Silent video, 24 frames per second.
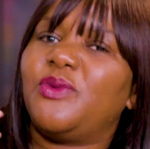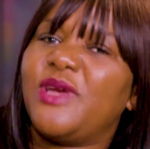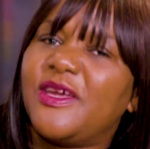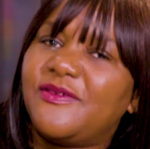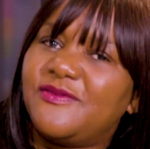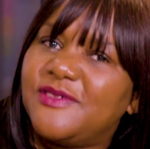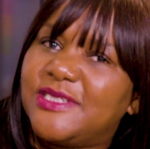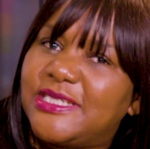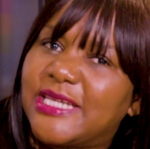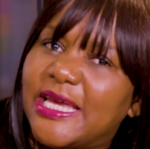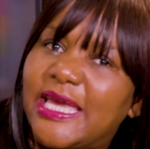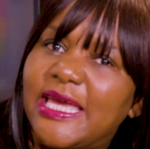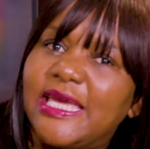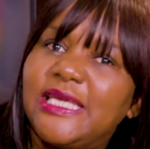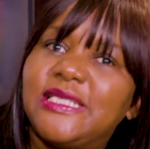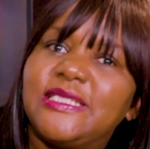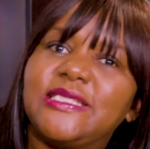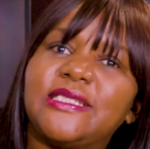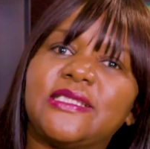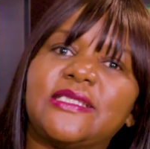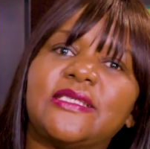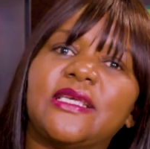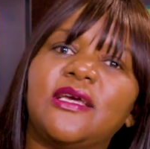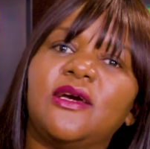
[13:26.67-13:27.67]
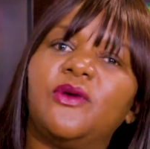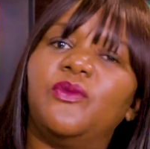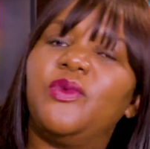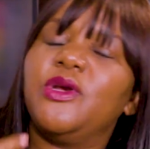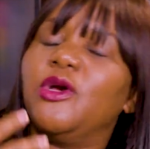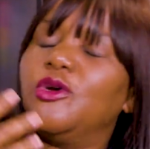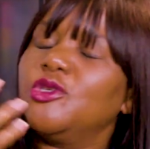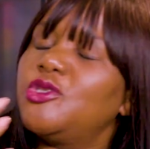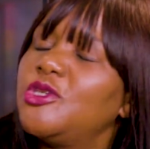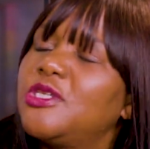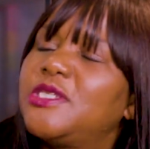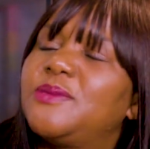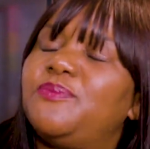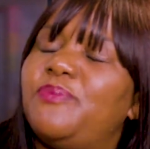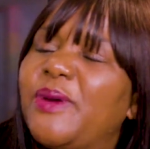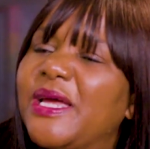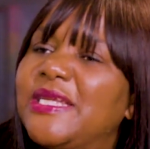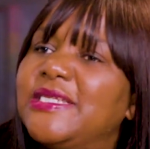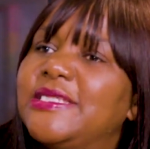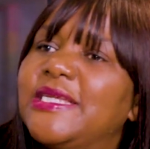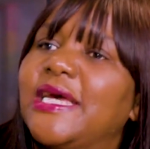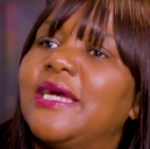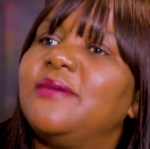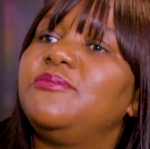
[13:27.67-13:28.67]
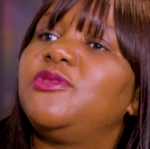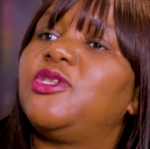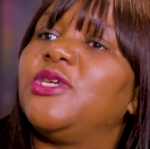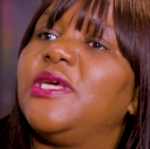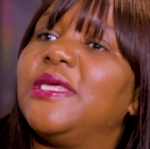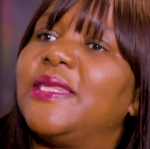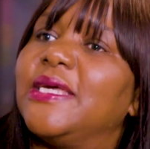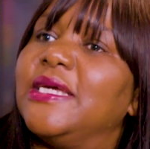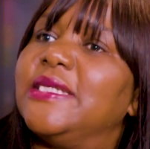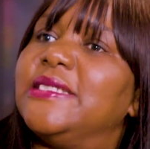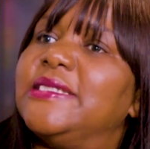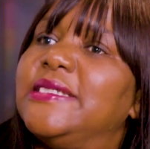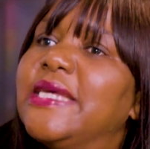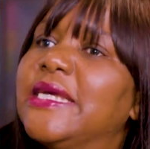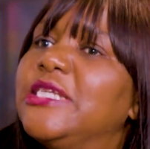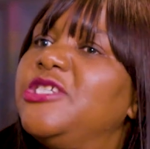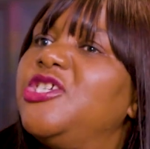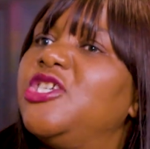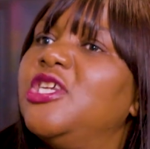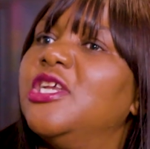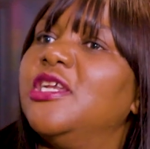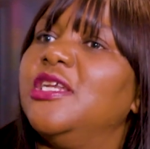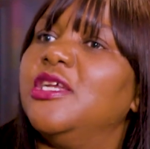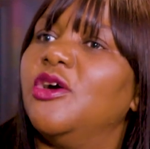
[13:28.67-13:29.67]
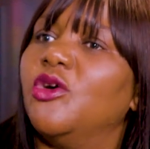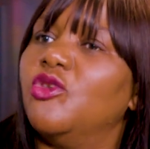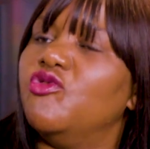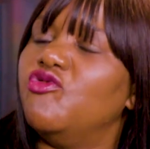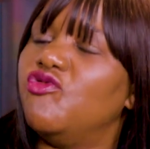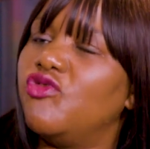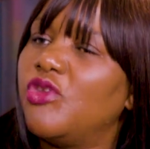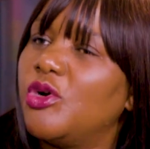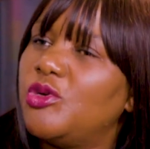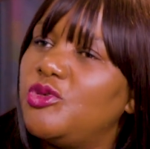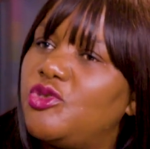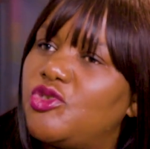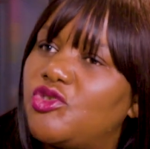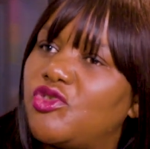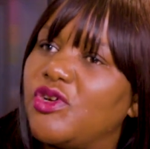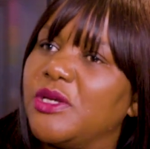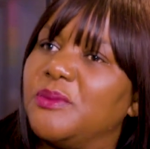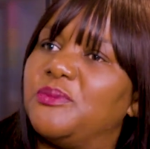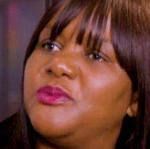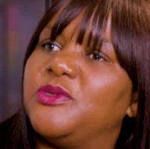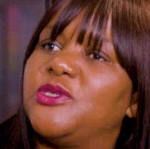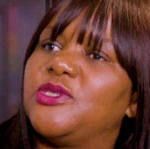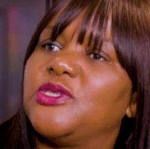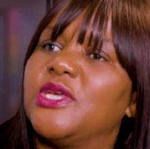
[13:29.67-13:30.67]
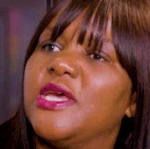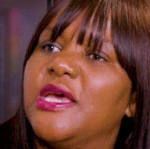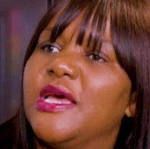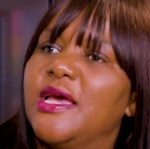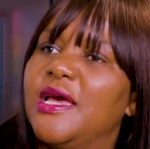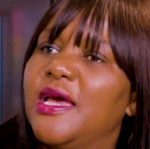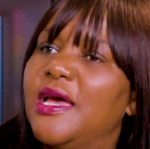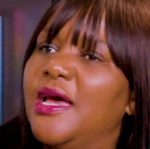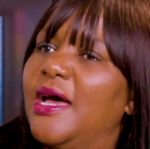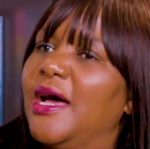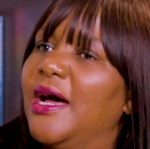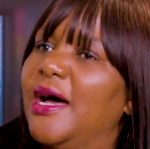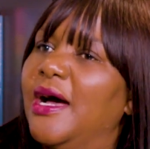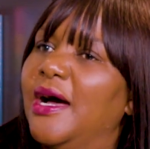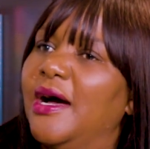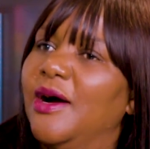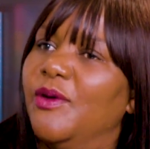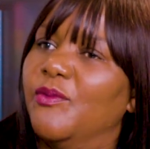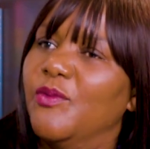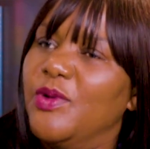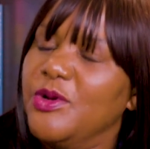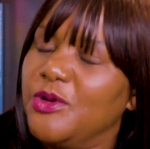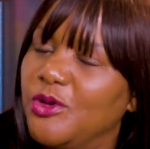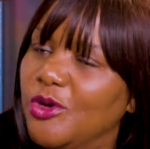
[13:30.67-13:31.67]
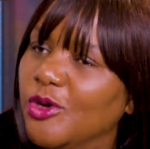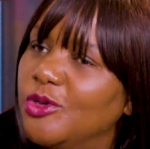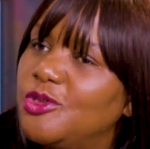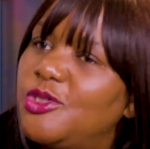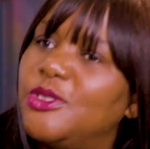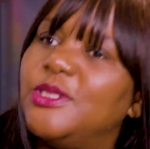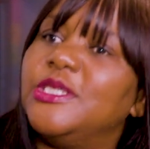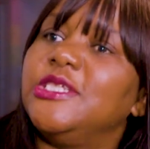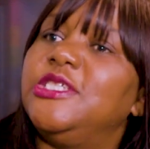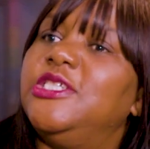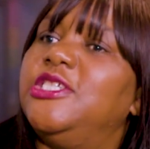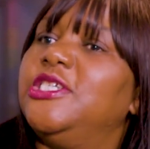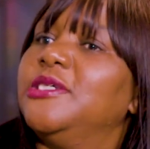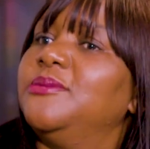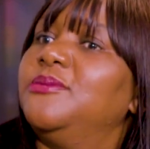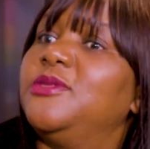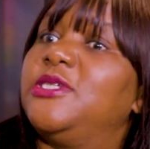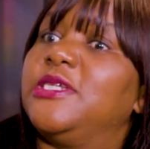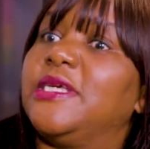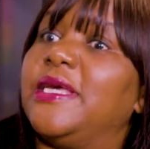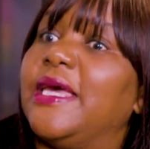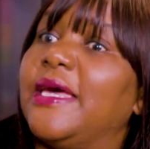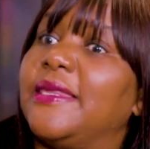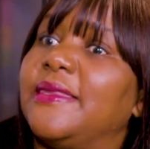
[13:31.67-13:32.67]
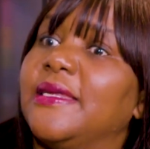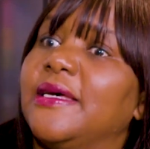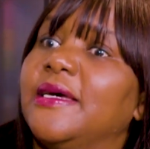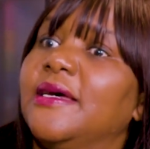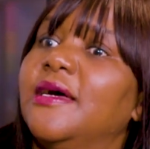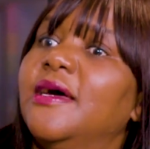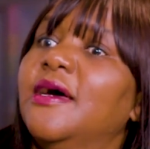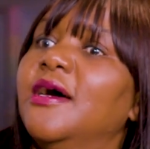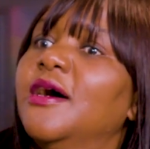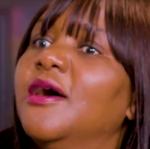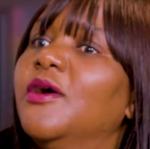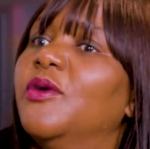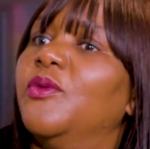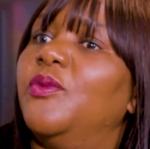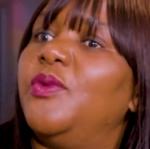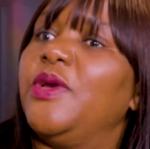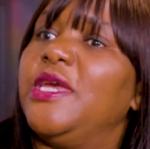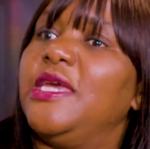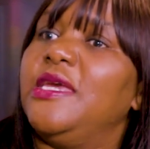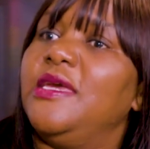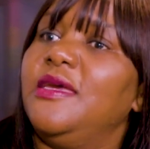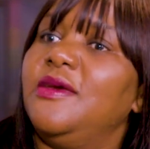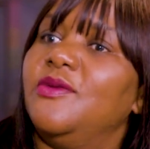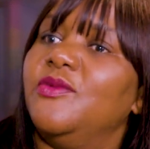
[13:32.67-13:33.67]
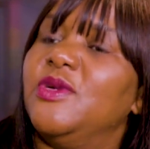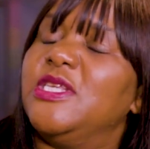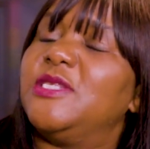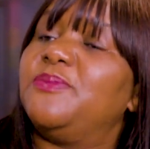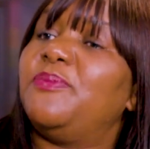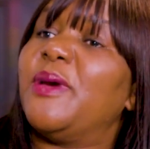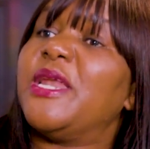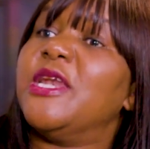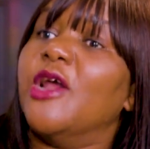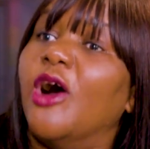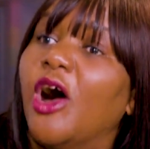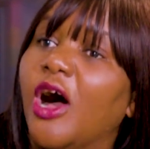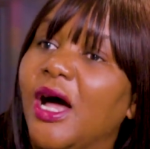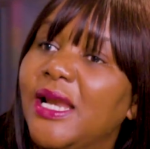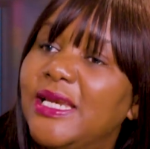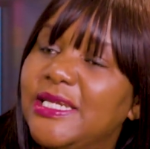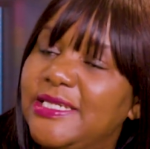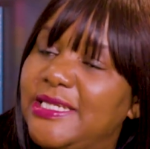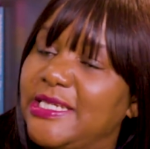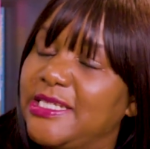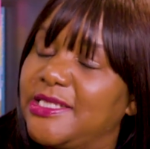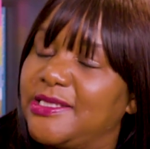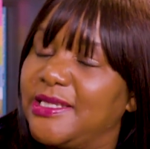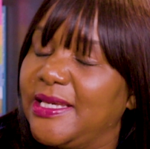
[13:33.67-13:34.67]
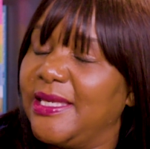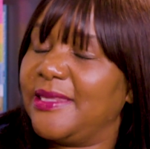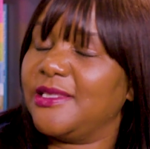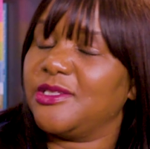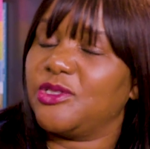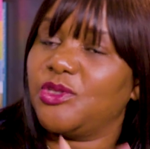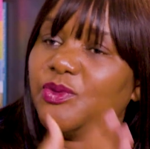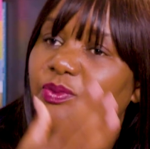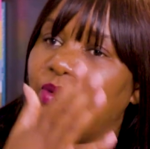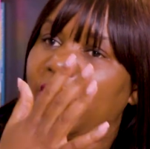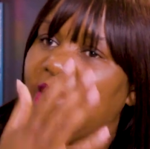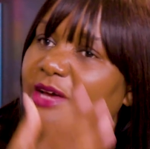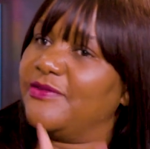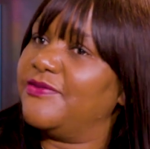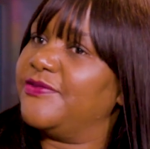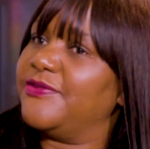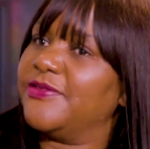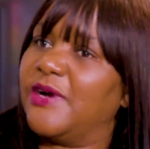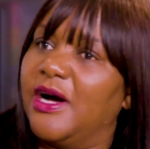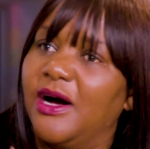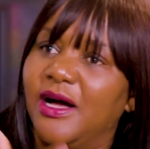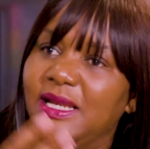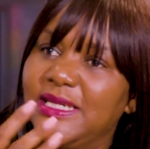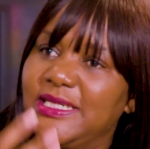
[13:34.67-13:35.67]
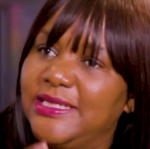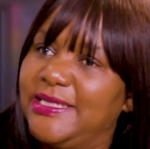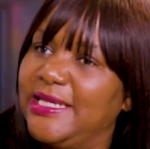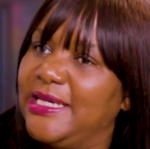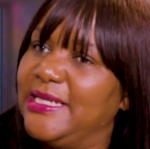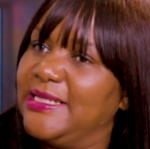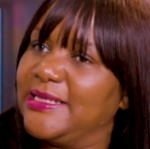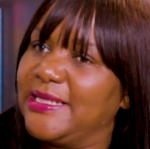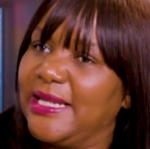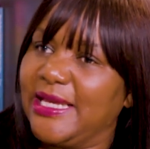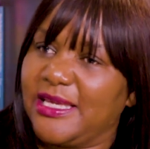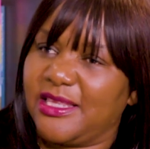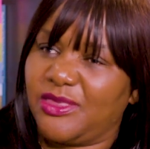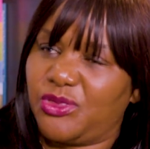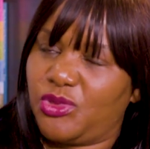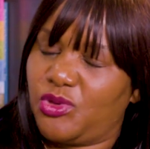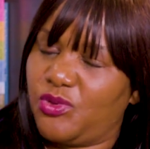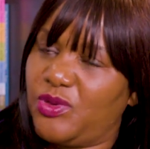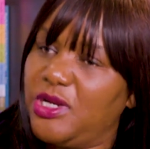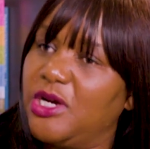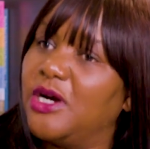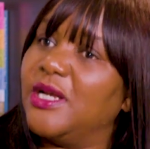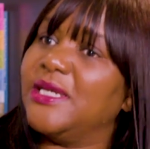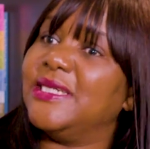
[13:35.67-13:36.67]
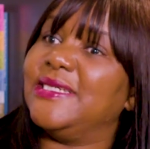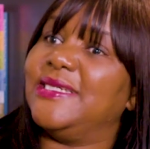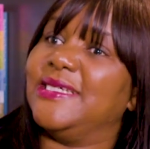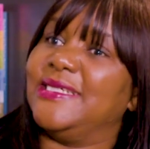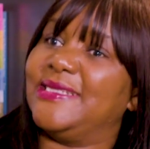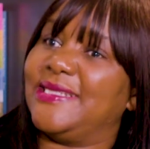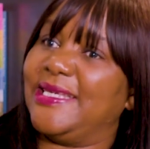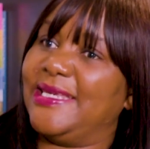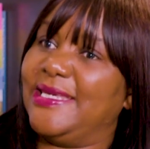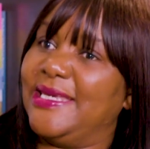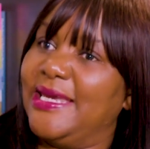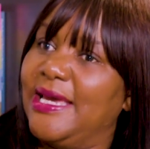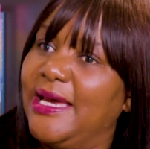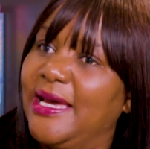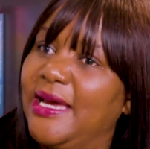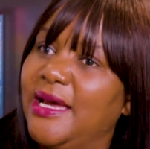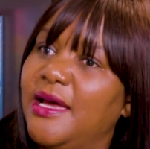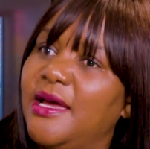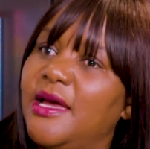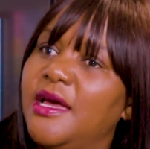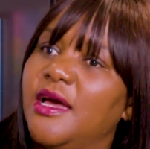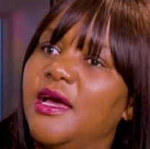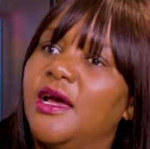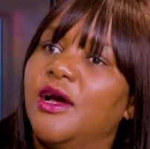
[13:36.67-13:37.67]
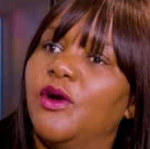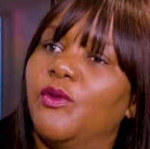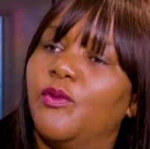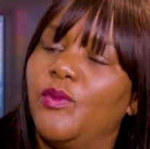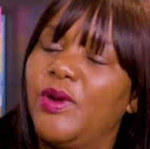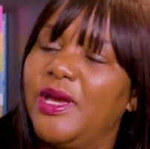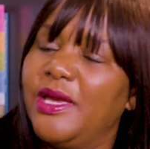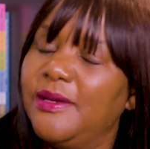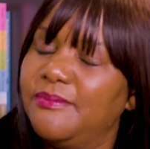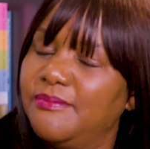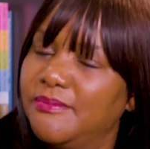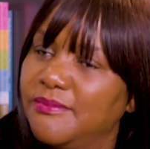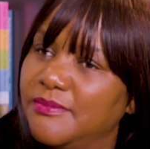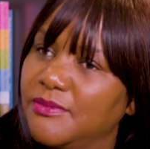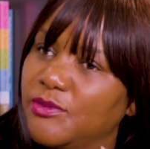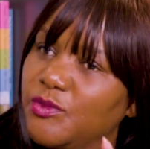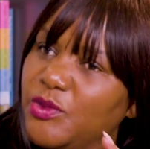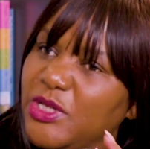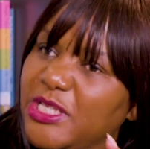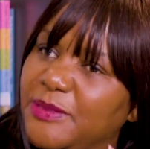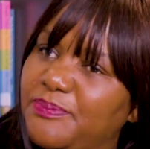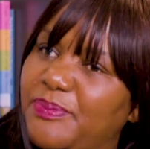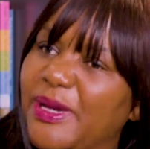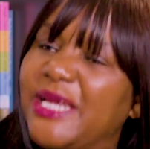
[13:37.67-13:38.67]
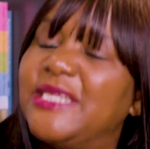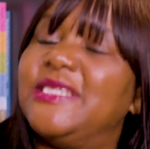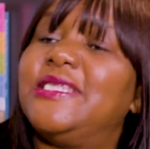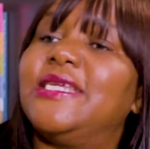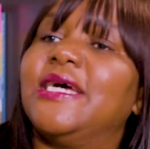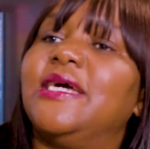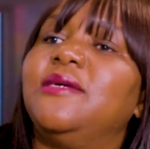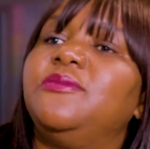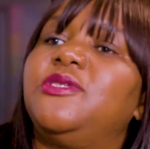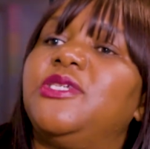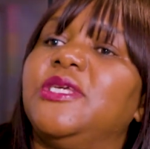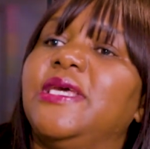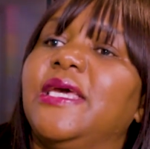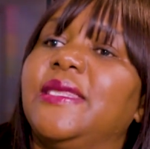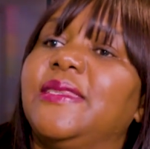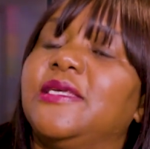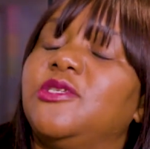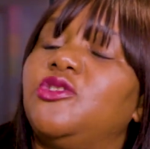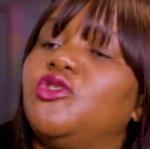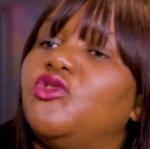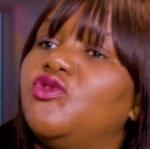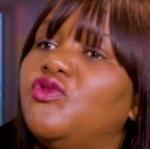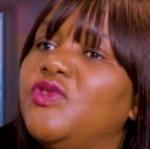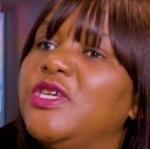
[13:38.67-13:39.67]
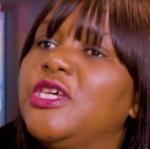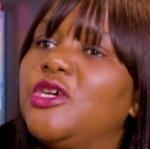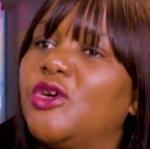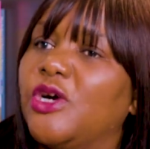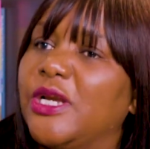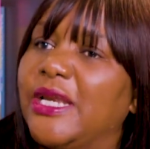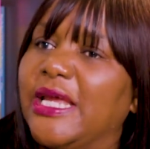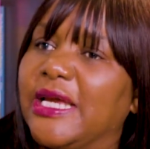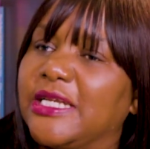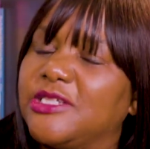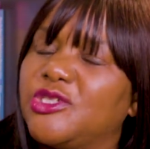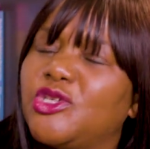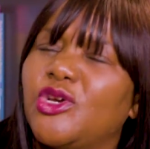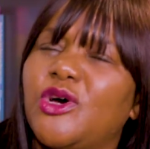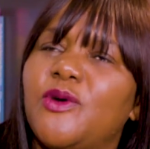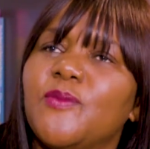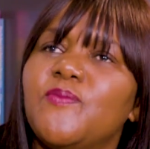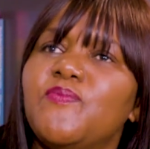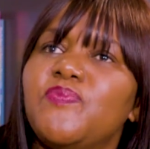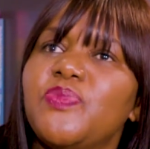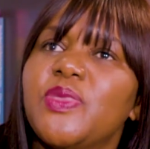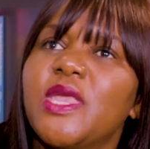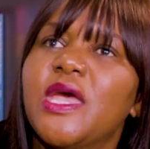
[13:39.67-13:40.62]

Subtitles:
we have dates. We also spend time together intentionally on road trips. We go to the gym together. Wow. We spend holidays together. So we have holidays, 3 holidays a year, where we spend time together to reconnect. So